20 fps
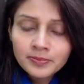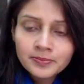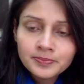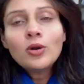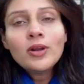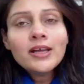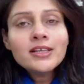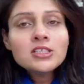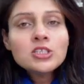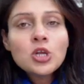
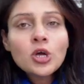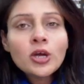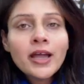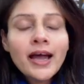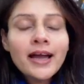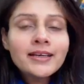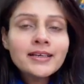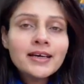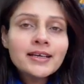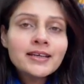Now let's
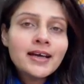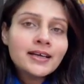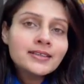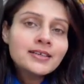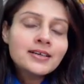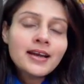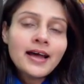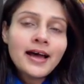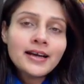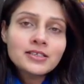look at
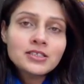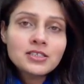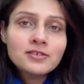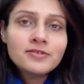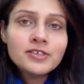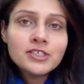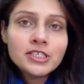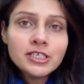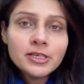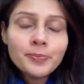another
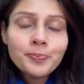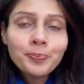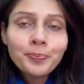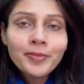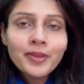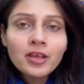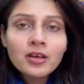activity.